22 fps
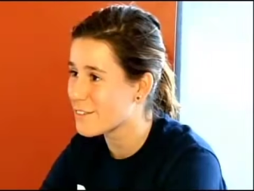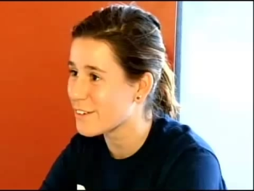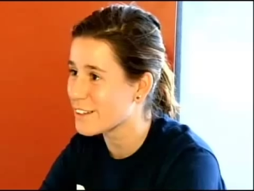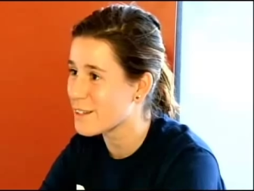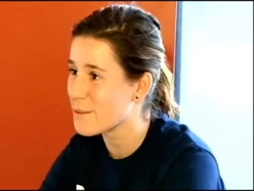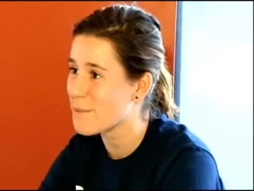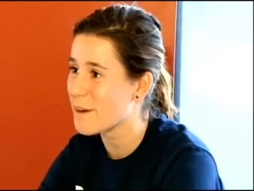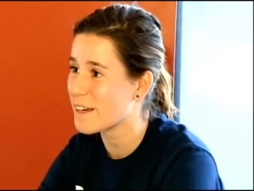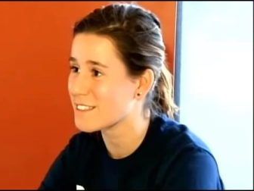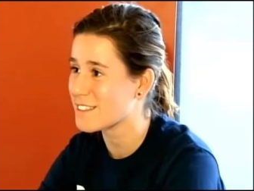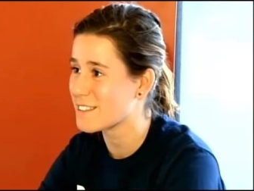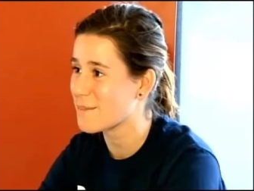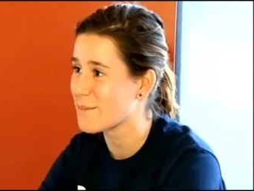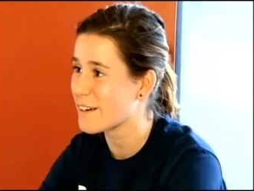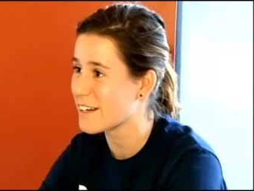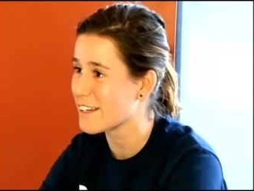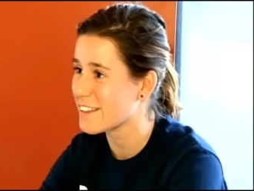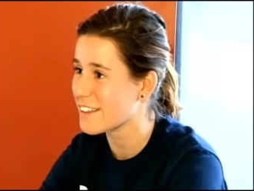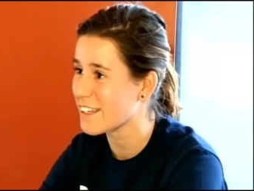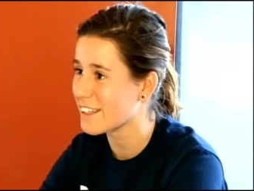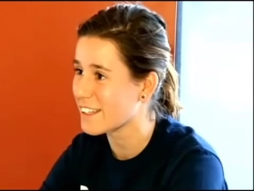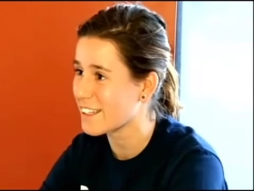to run the Boston
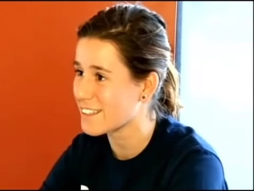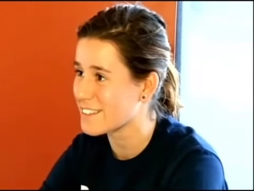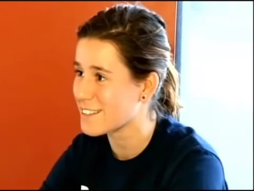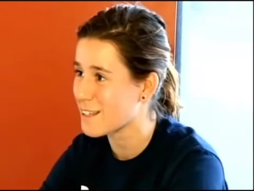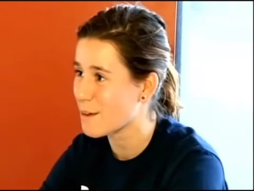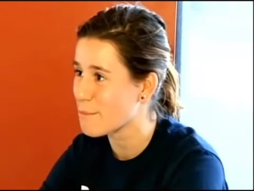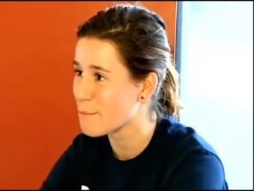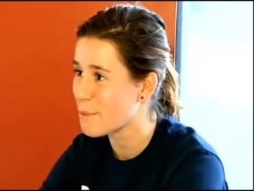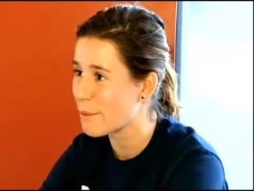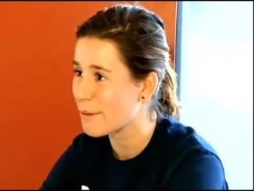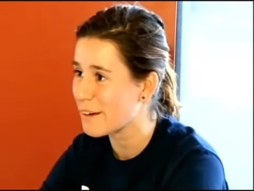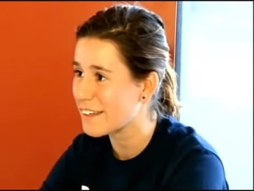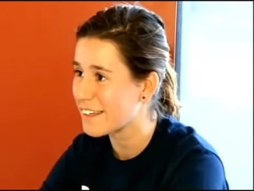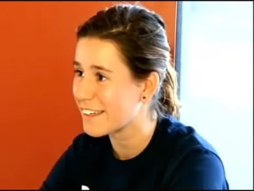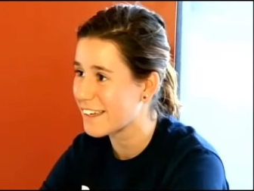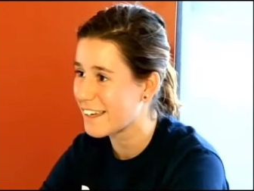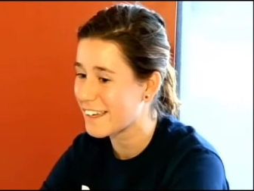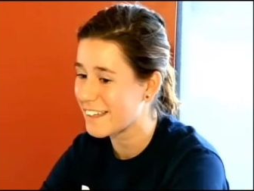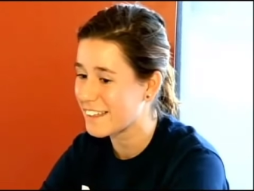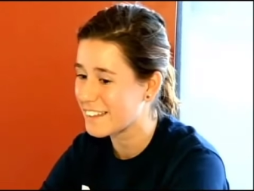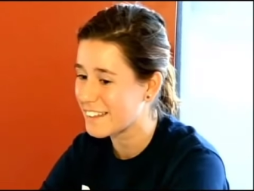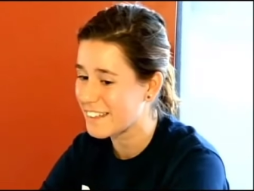Marathon at some
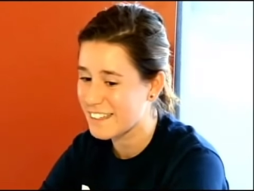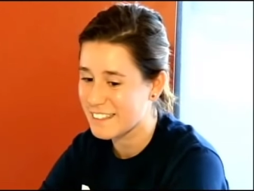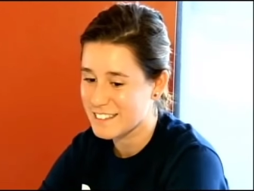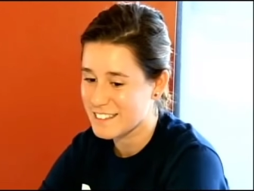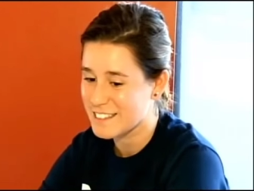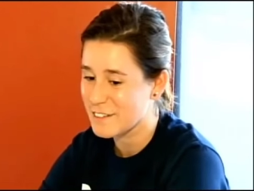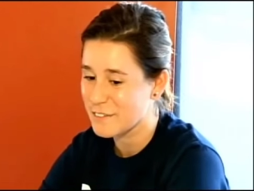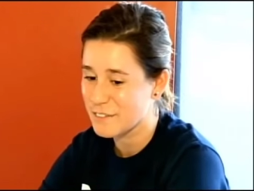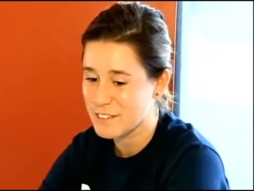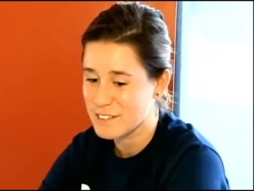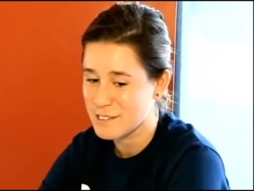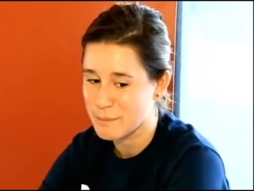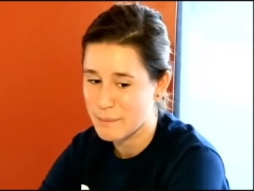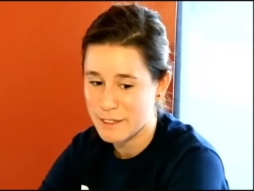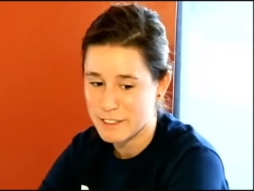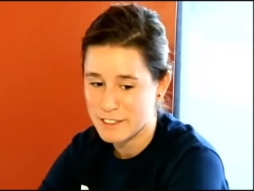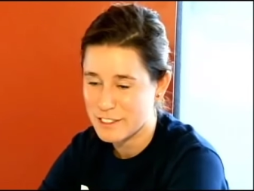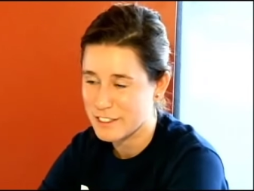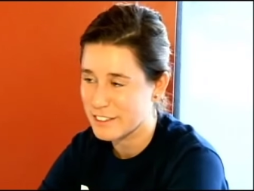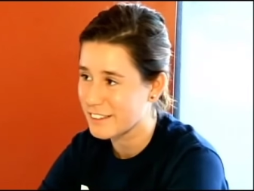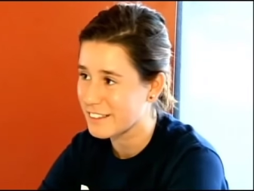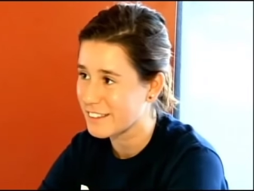point, and it's even
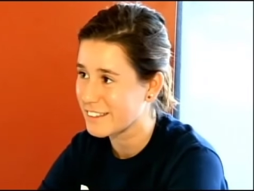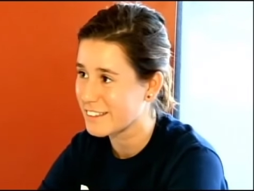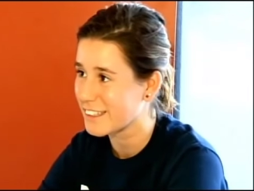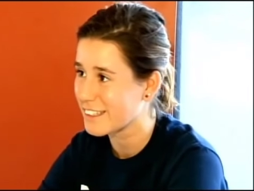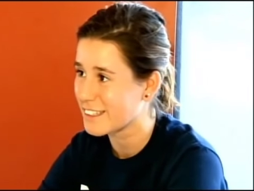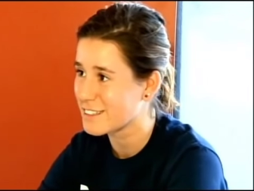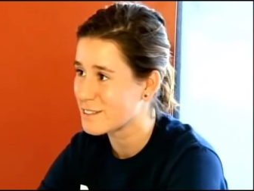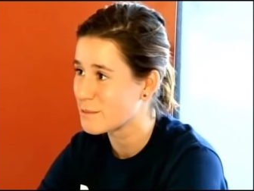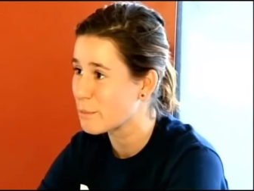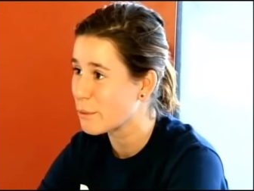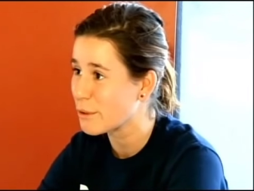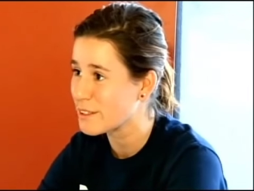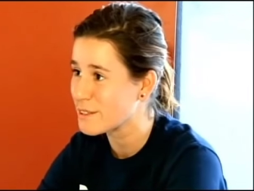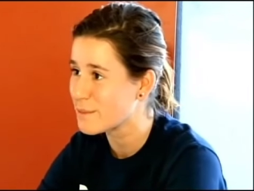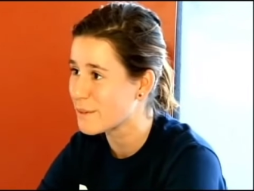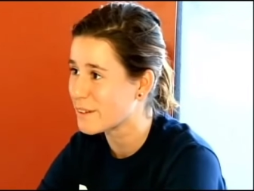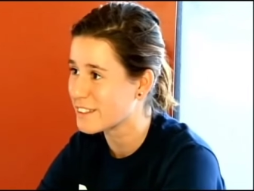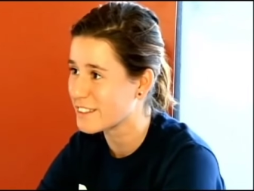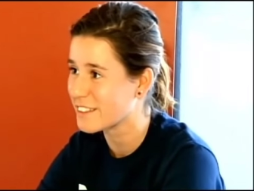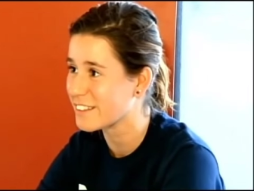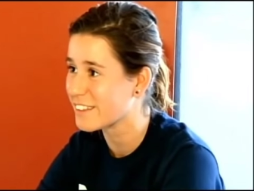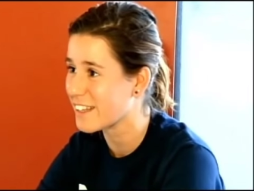special, like it's more
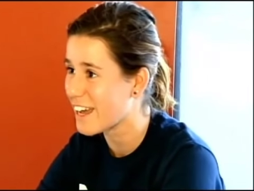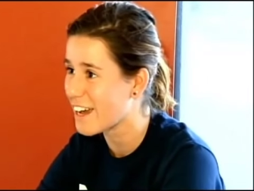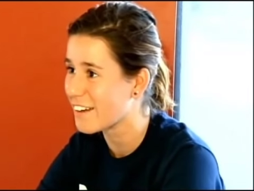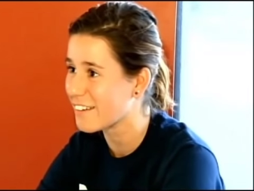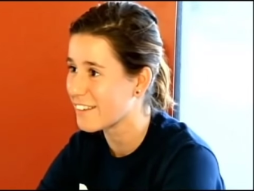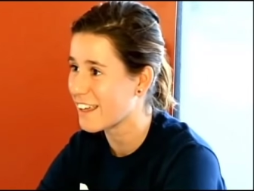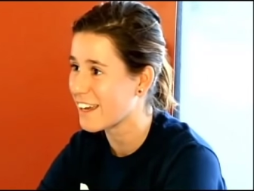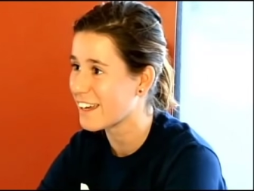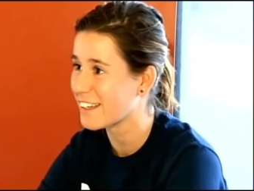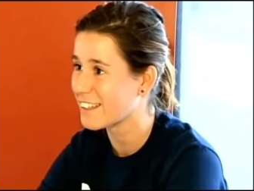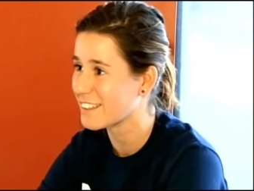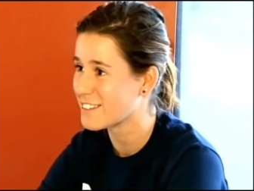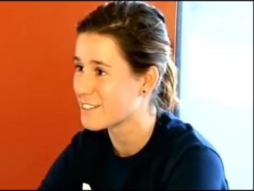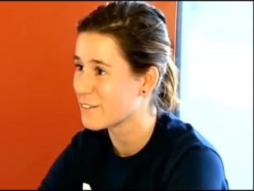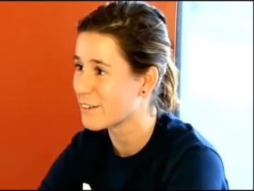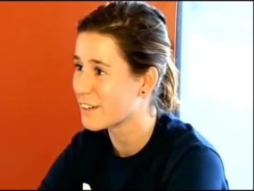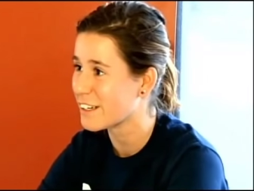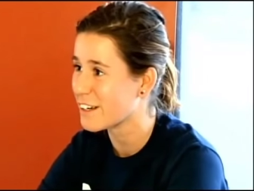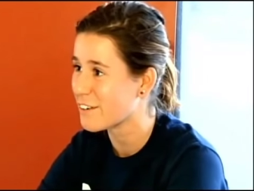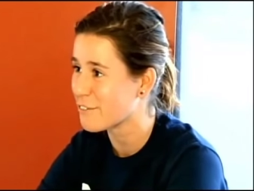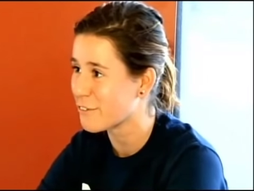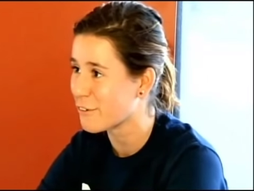special now that I get to
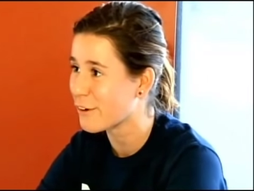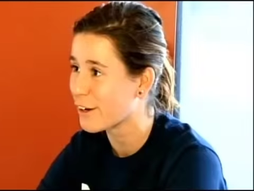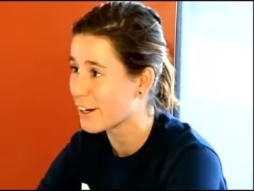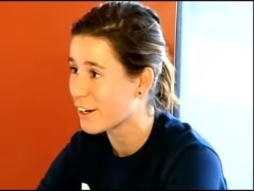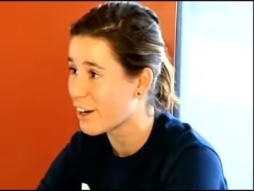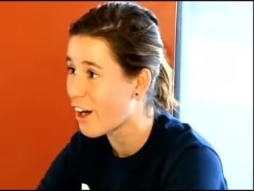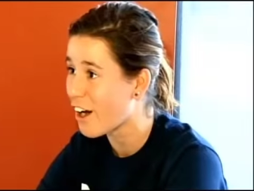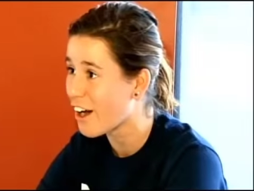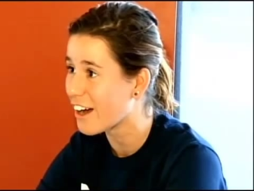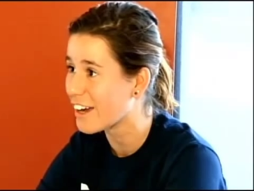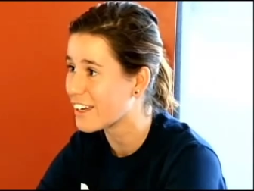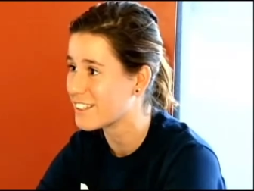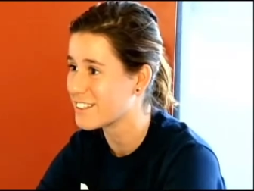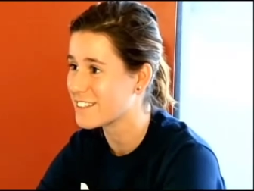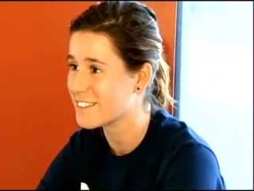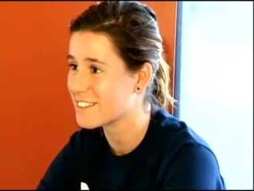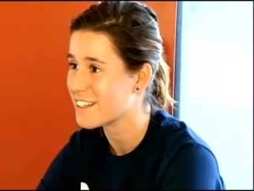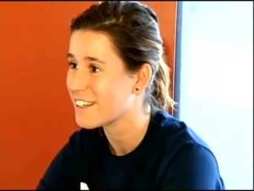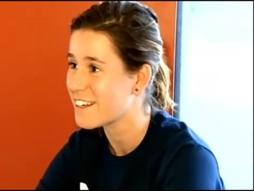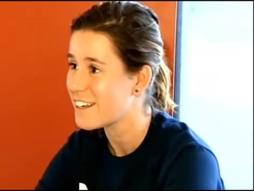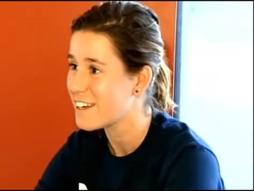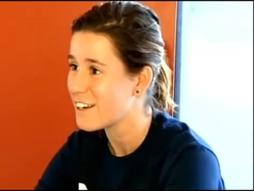run it for a
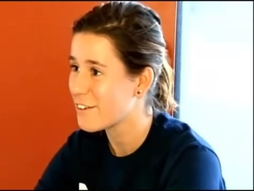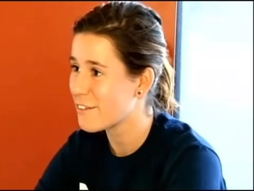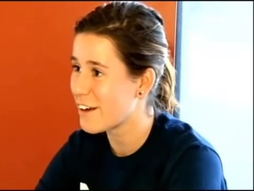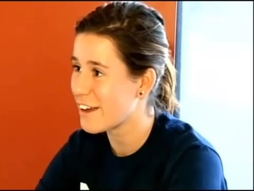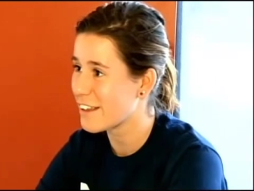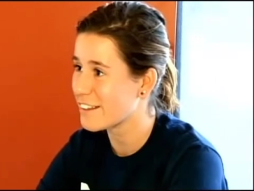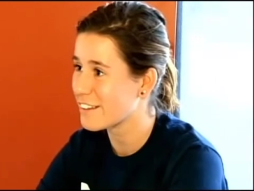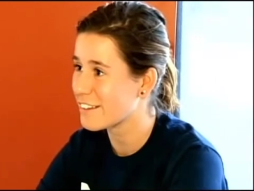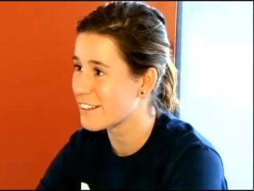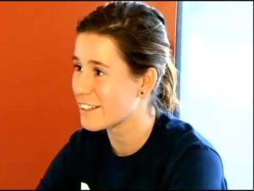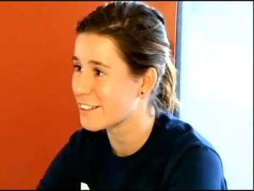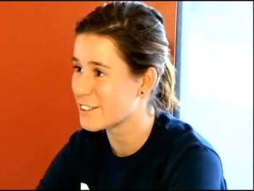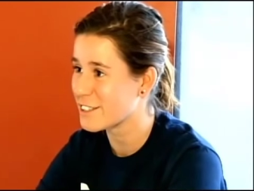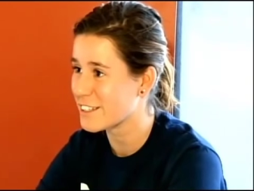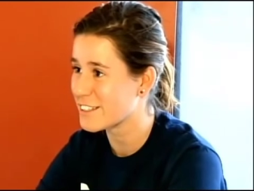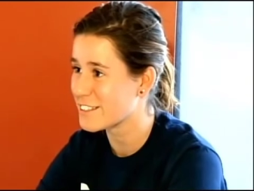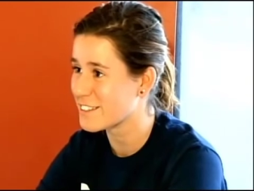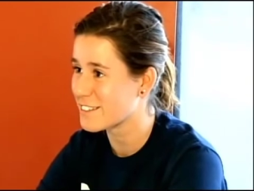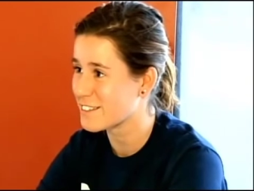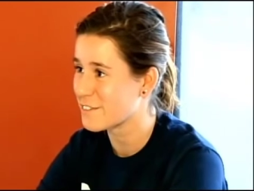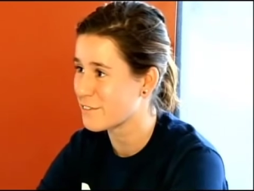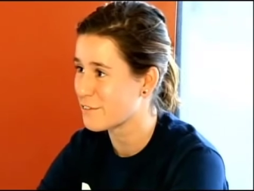cause rather than
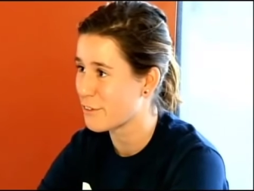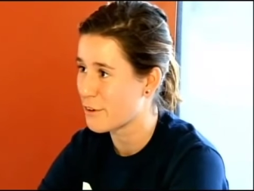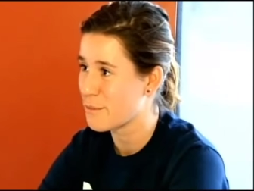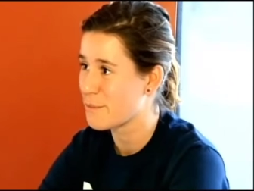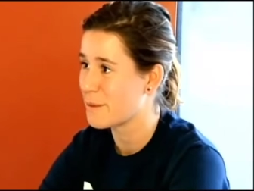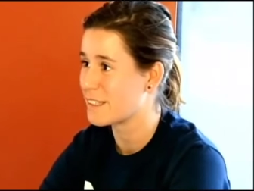just for